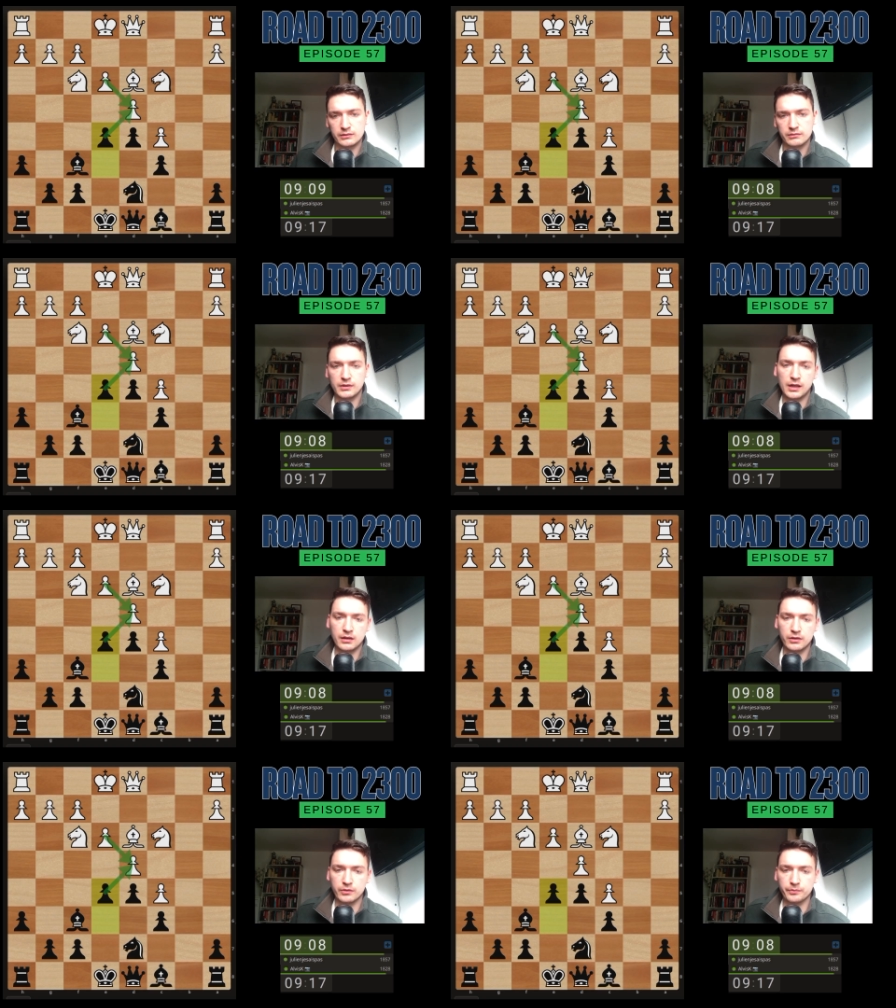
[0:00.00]
I
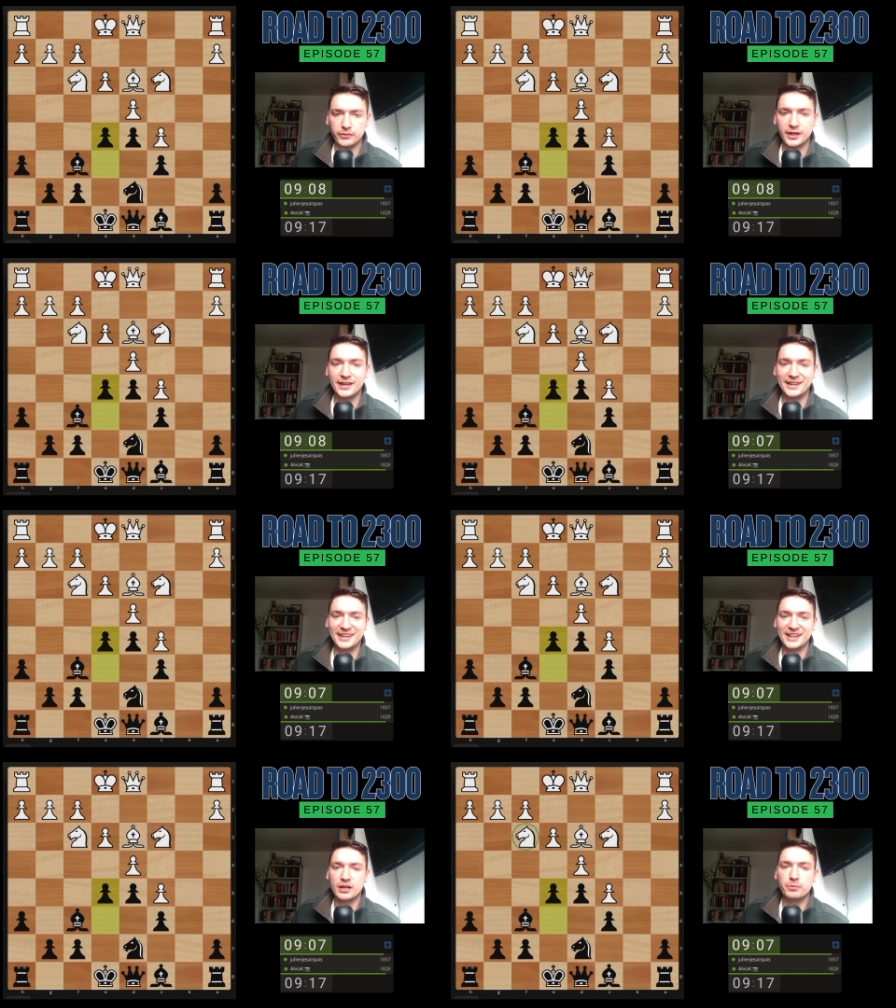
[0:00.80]
don't know.
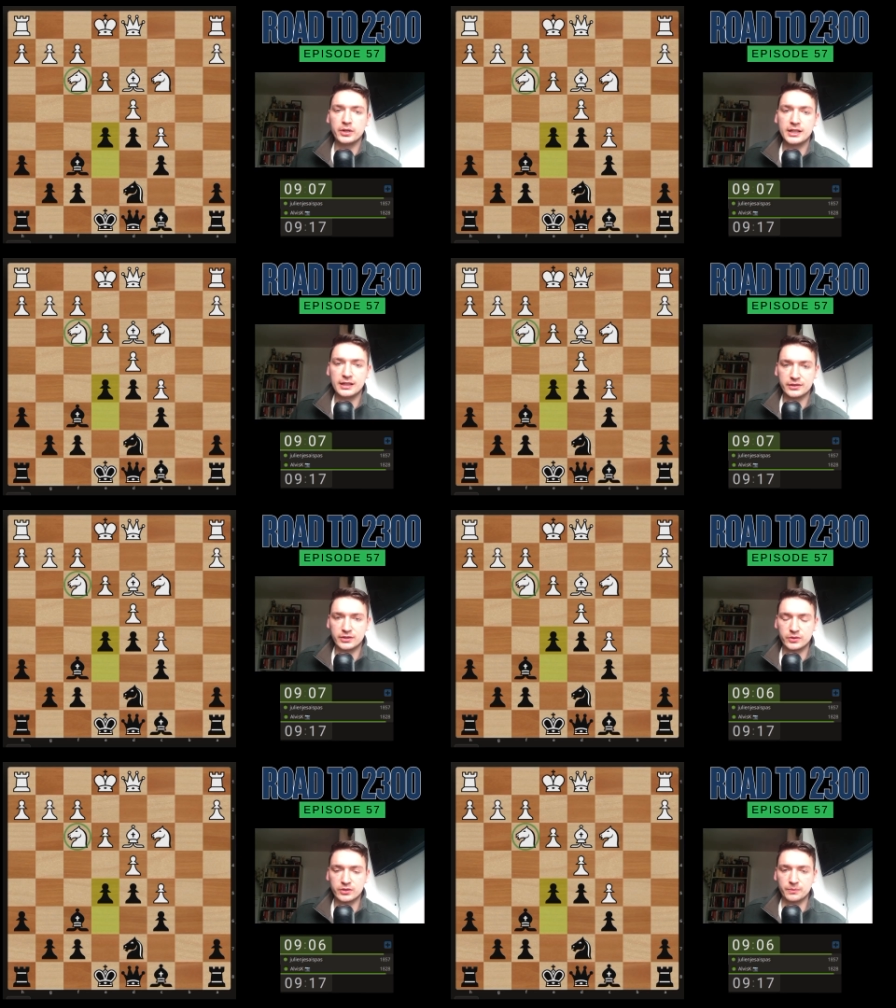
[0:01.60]
But he has to
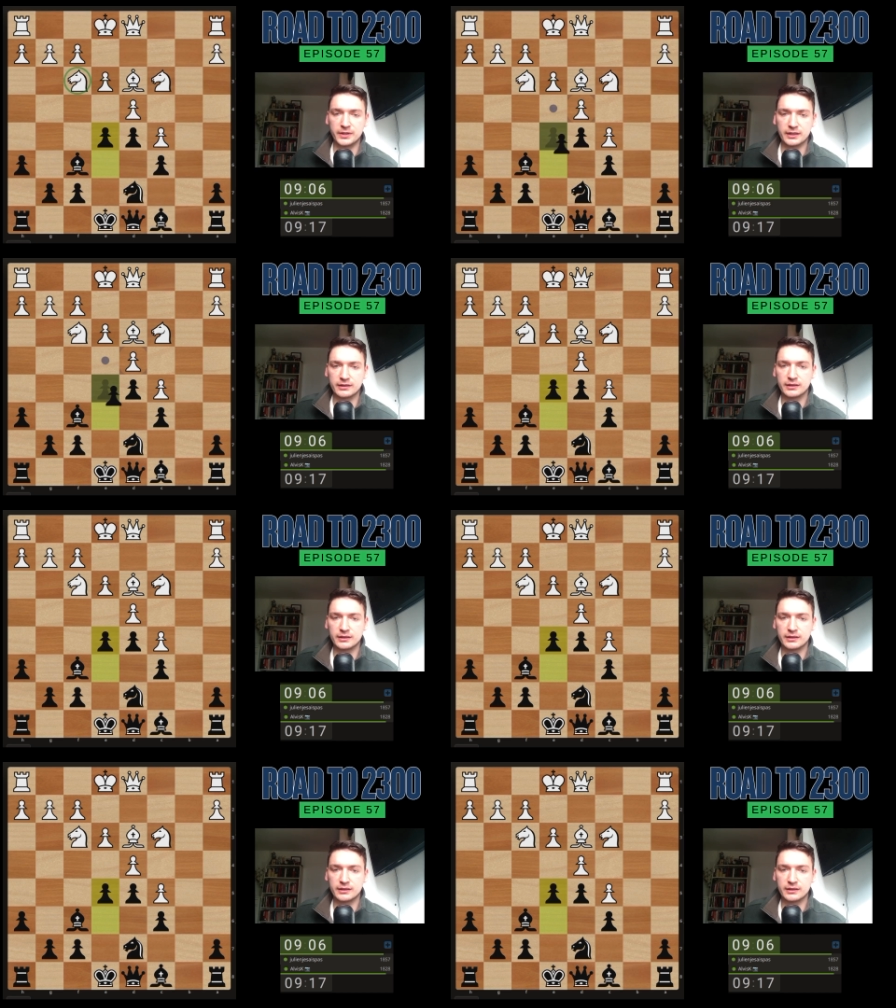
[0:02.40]
do something.